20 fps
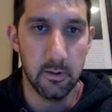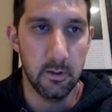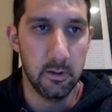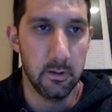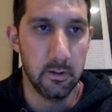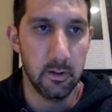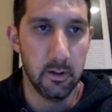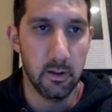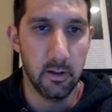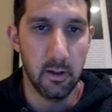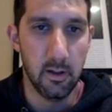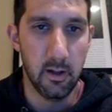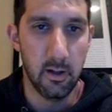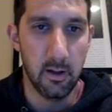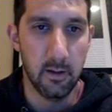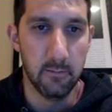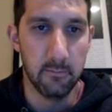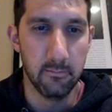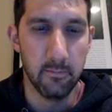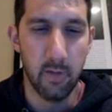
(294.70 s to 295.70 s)
um,
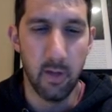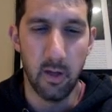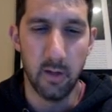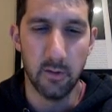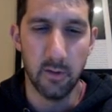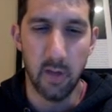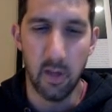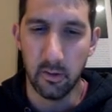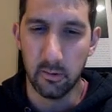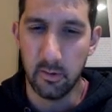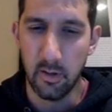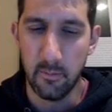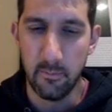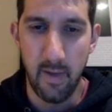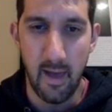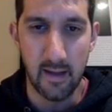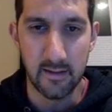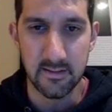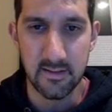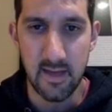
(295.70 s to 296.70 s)
I'll, I'll come
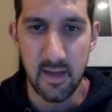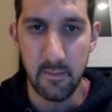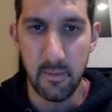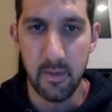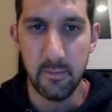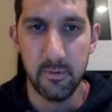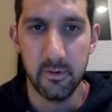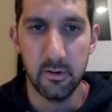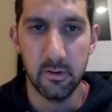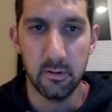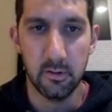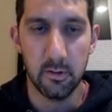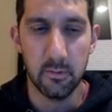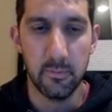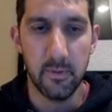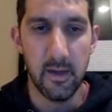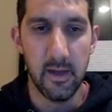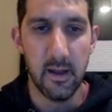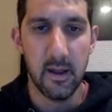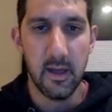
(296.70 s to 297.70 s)
back to that maybe in a little
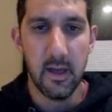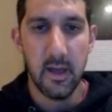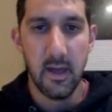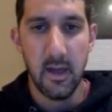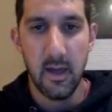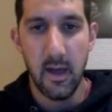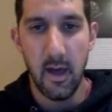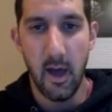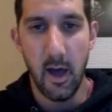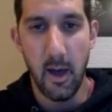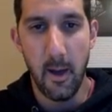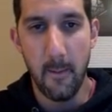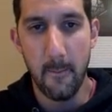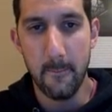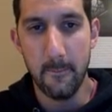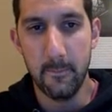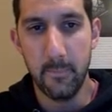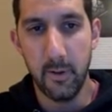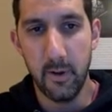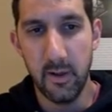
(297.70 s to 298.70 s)
bit. Um,
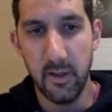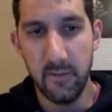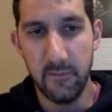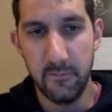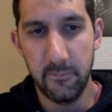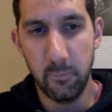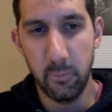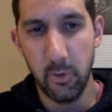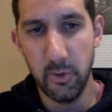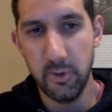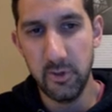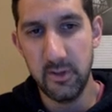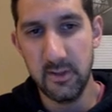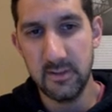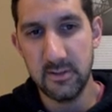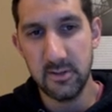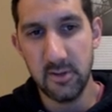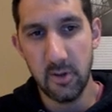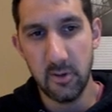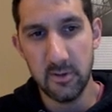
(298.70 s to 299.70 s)
but if what you
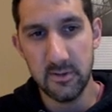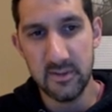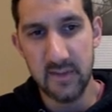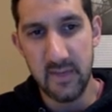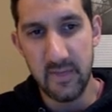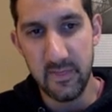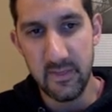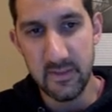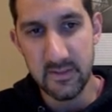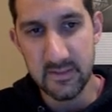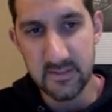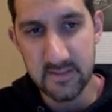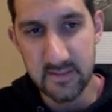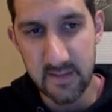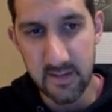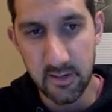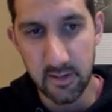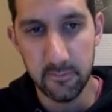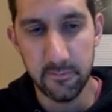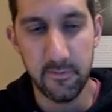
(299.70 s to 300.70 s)
need to know is that this is an
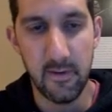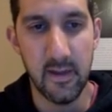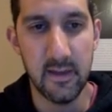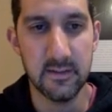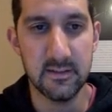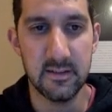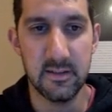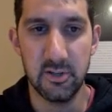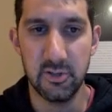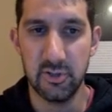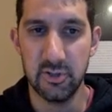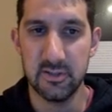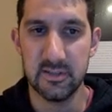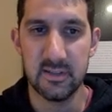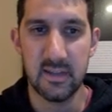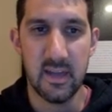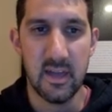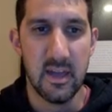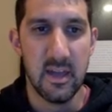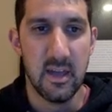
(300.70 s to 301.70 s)
interface and it just
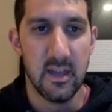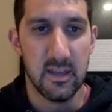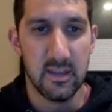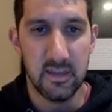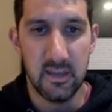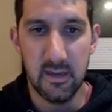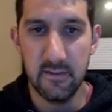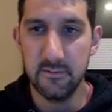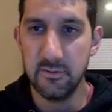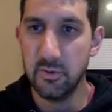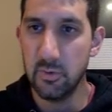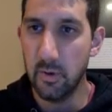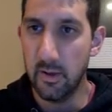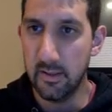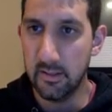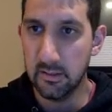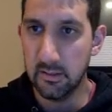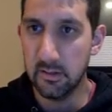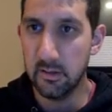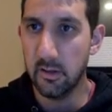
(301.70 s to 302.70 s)
gives you
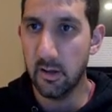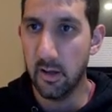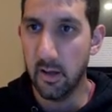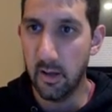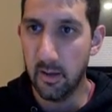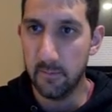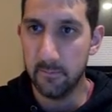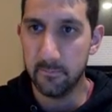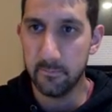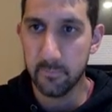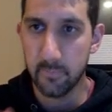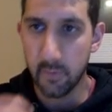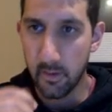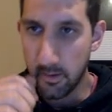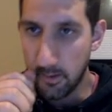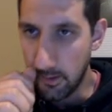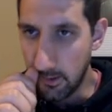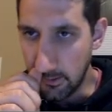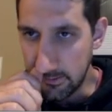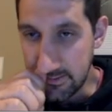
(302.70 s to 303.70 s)
a, um, a